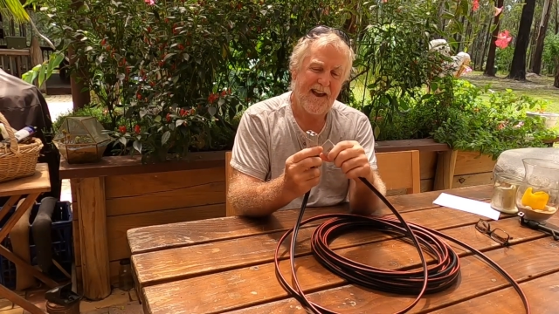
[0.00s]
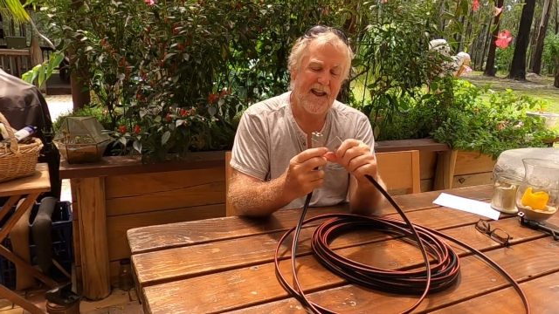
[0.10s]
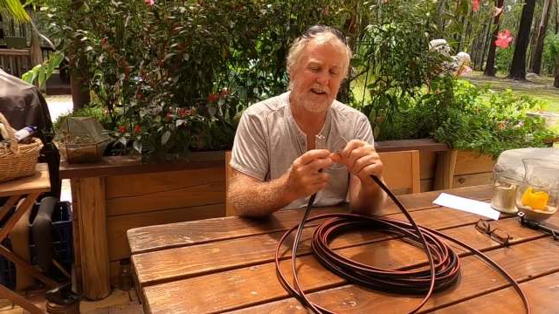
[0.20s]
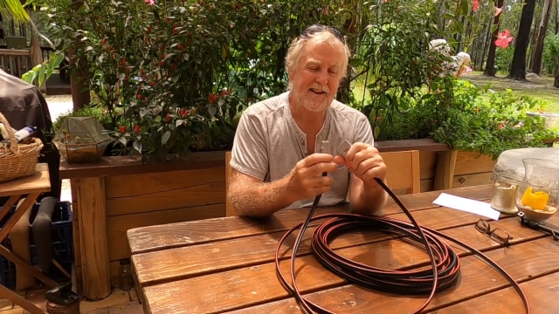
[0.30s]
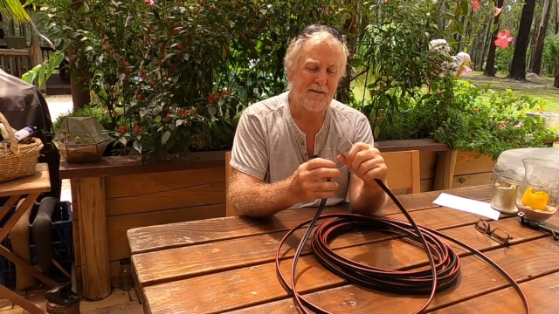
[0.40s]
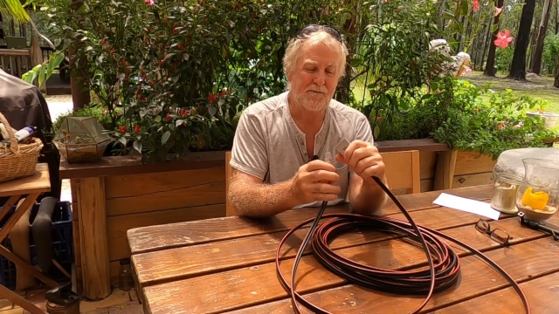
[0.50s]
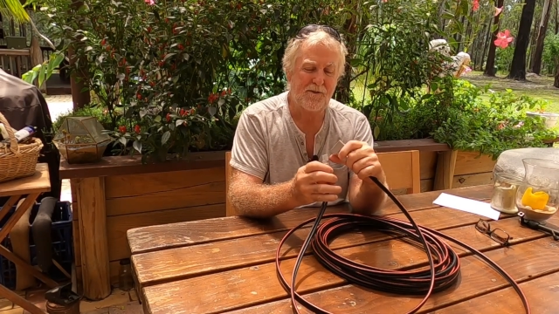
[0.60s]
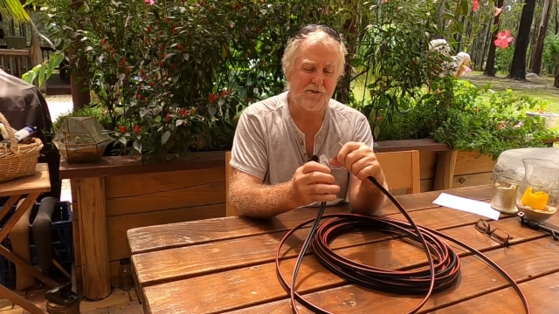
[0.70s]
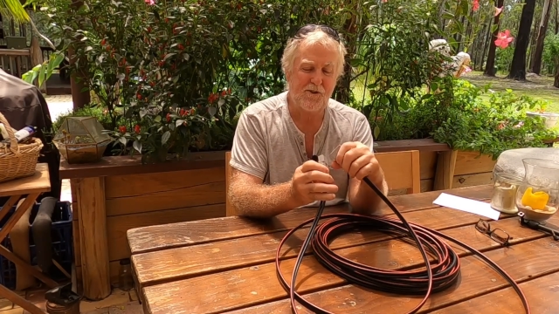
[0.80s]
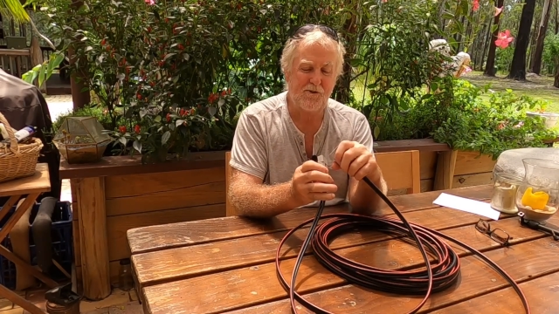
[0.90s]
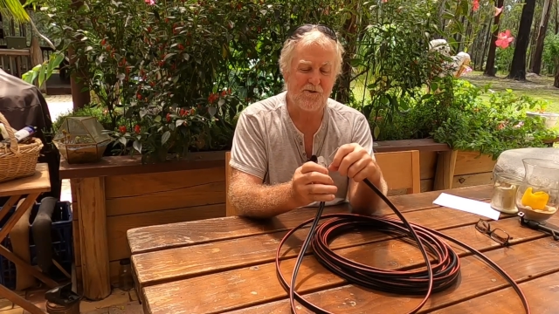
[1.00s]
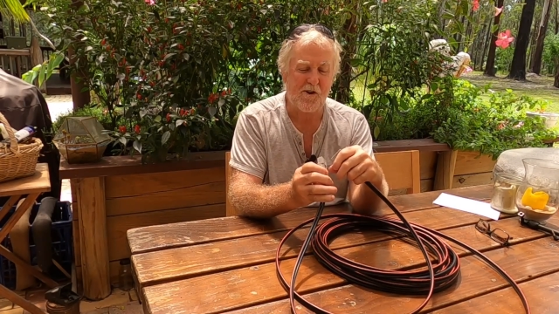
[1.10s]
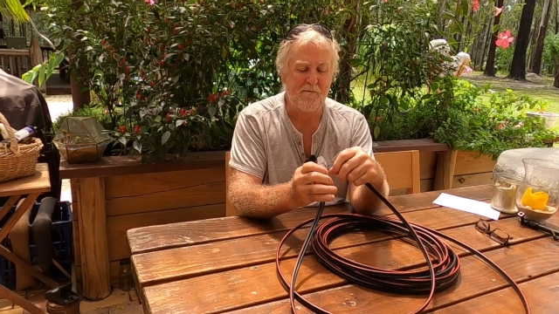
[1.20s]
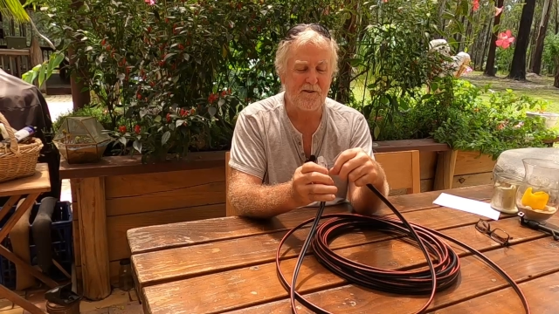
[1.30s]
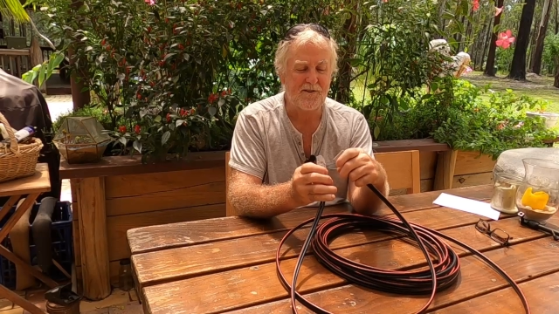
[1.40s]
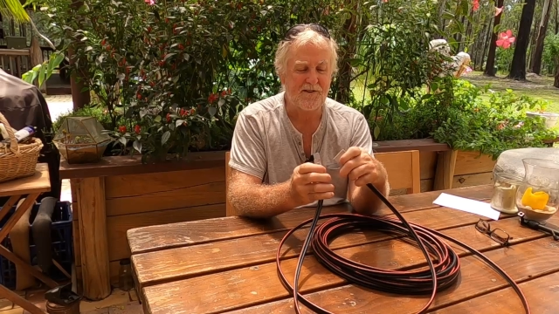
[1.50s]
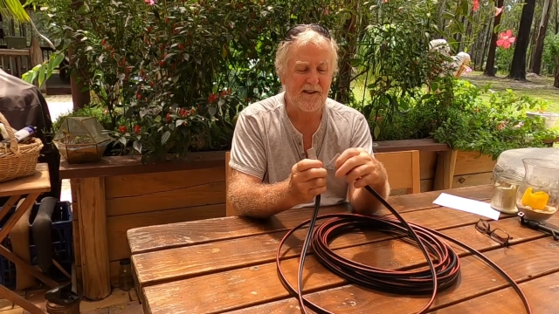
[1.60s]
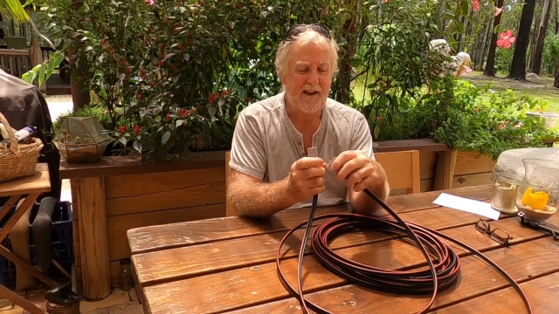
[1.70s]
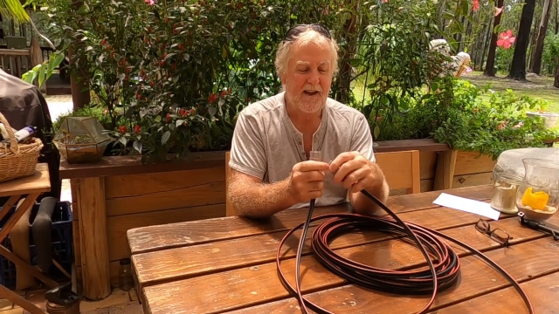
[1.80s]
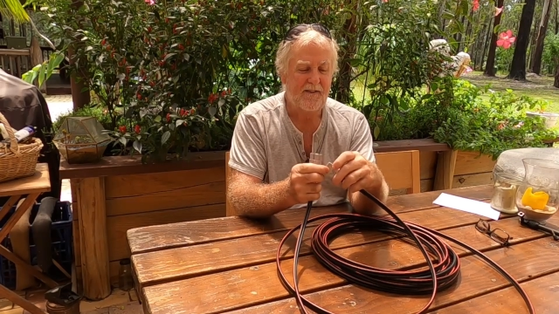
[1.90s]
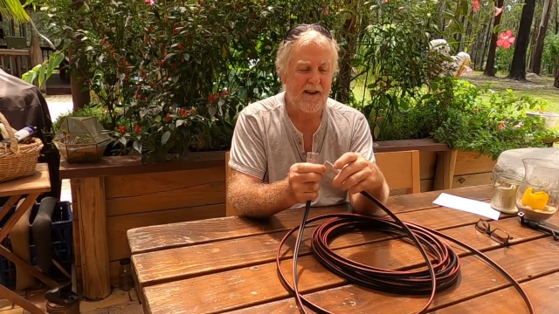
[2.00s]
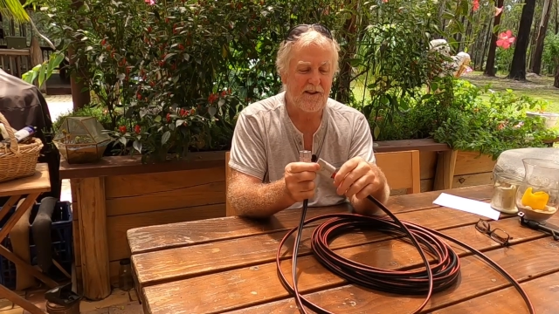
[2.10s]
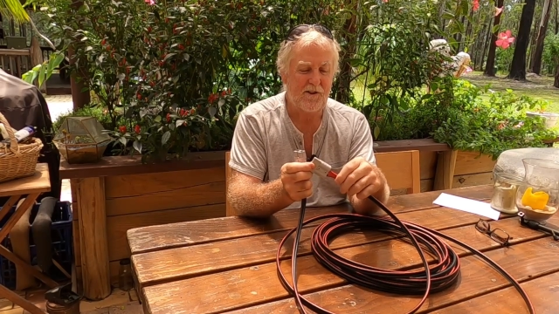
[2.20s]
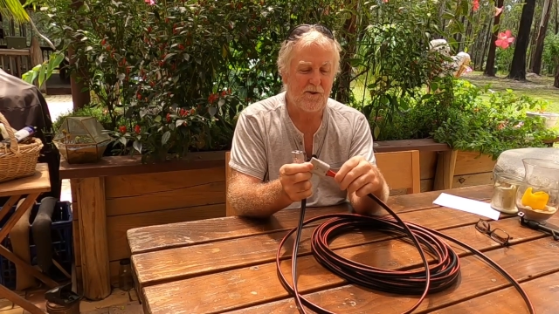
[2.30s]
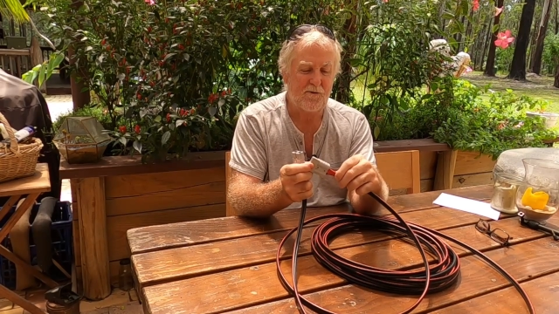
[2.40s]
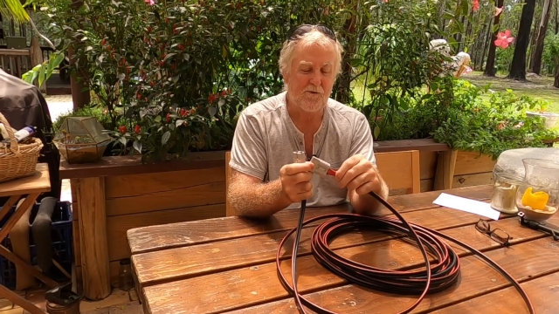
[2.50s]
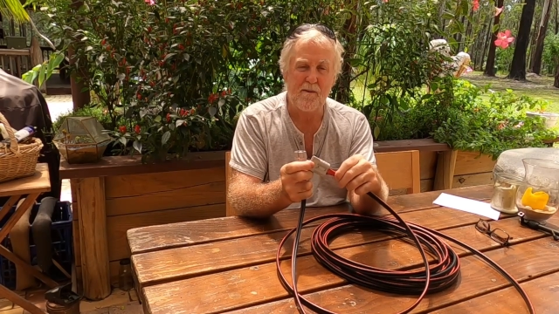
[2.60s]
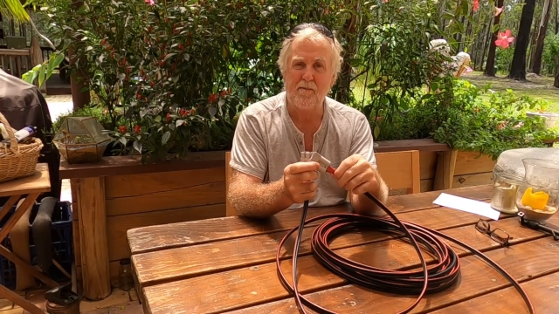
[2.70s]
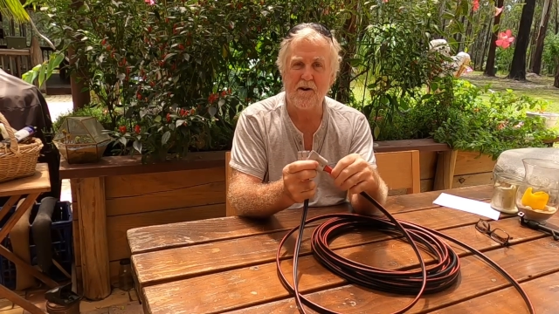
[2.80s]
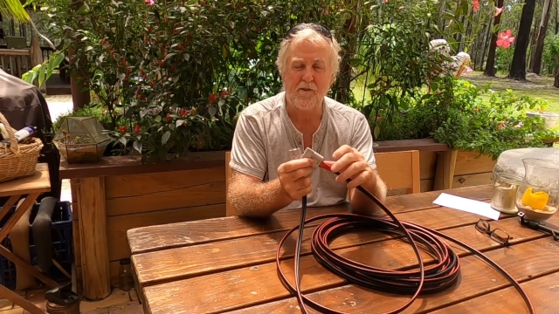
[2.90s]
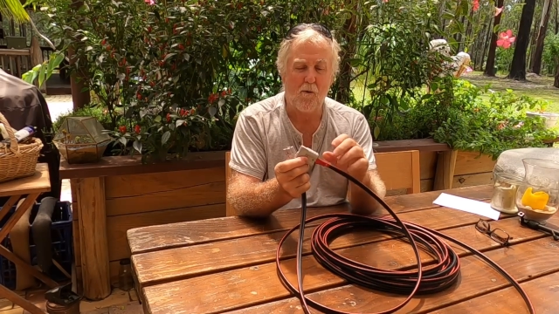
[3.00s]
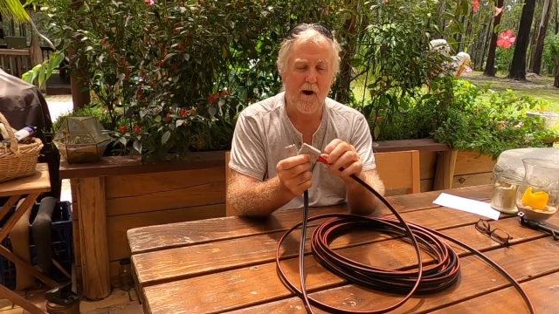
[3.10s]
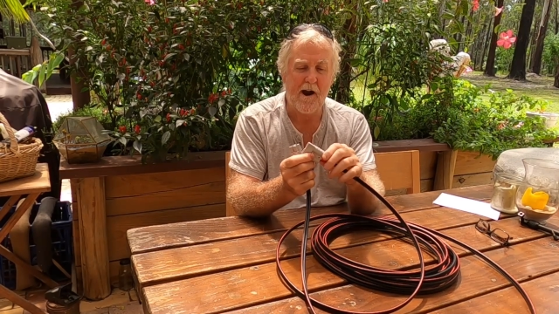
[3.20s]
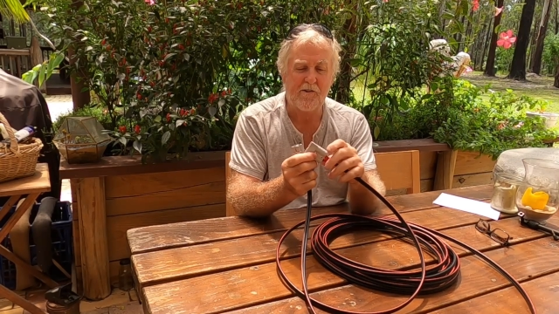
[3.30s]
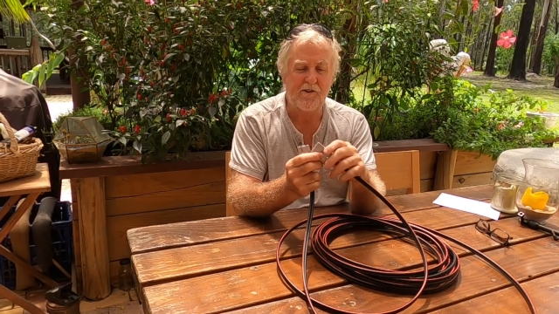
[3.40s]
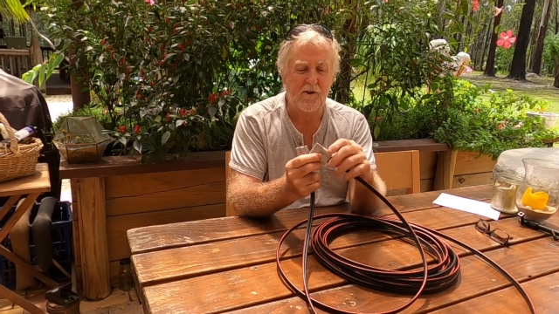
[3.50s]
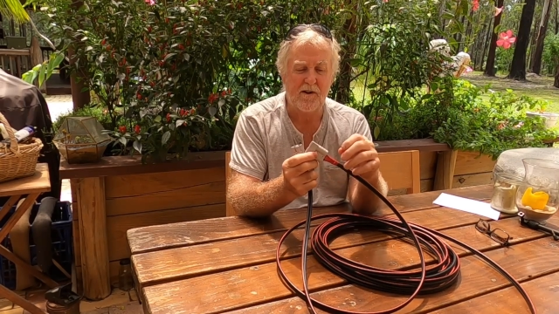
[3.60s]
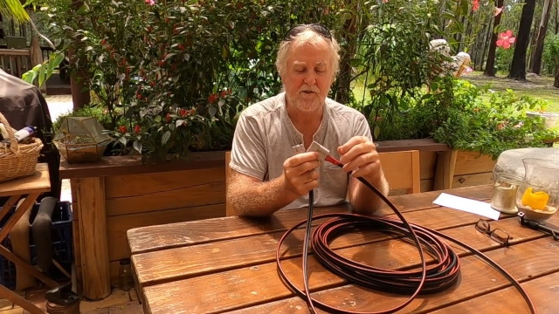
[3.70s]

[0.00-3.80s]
and it comes with 2 terminals that you crimp on the wire to,